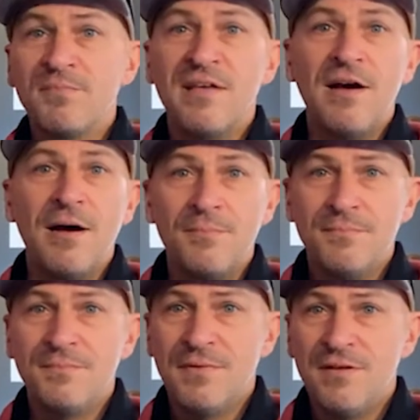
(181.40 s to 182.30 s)
it up
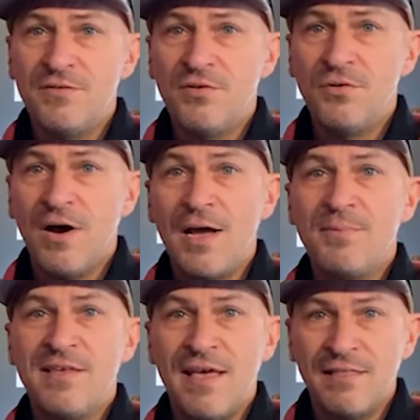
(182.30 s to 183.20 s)
to
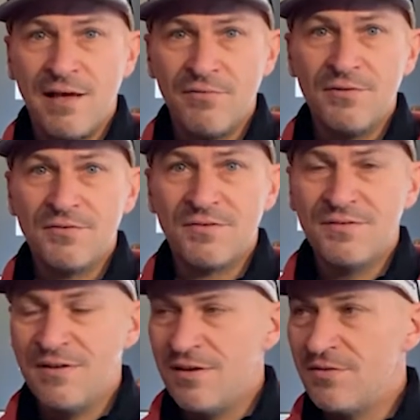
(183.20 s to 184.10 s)
IPA levels.
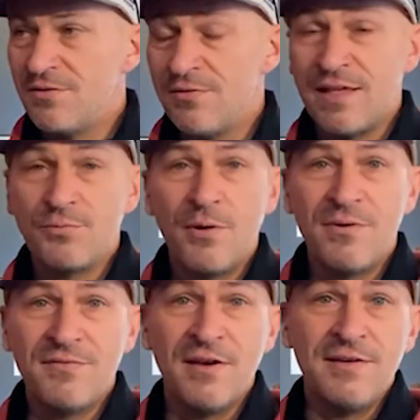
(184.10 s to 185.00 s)
So that's what
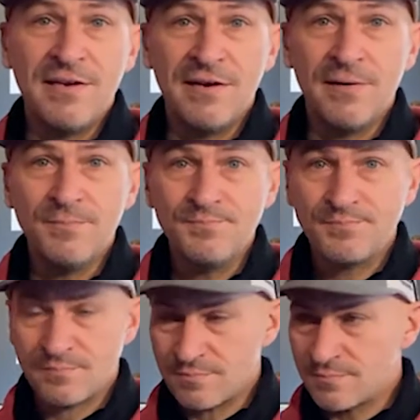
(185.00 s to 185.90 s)
we've done here.
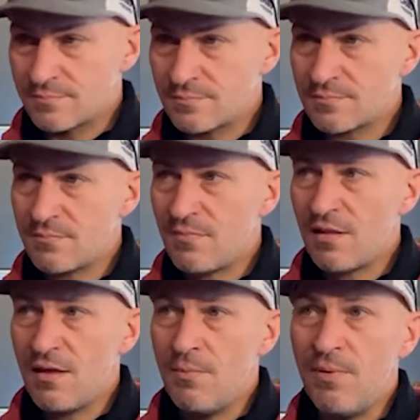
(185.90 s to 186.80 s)

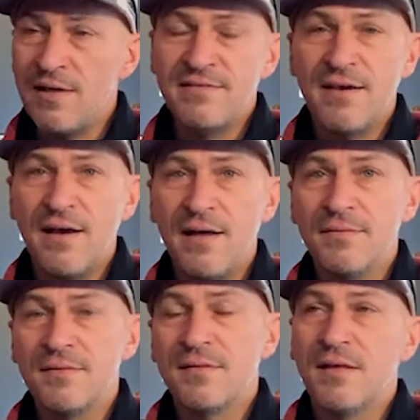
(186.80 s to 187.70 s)
But
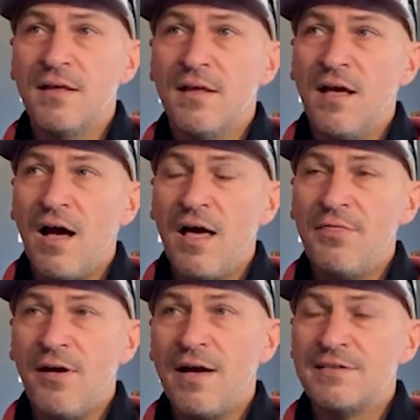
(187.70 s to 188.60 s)
I
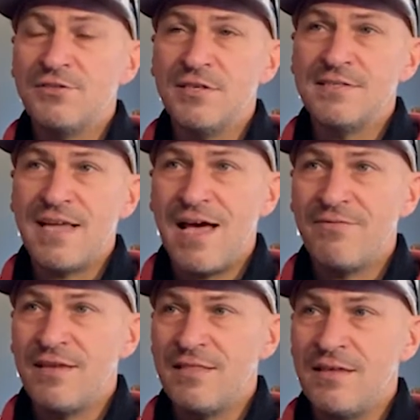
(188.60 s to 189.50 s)
thought just
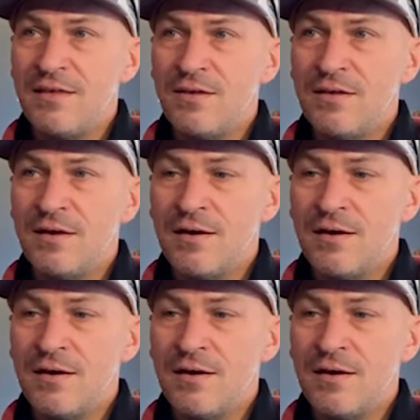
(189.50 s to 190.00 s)
having the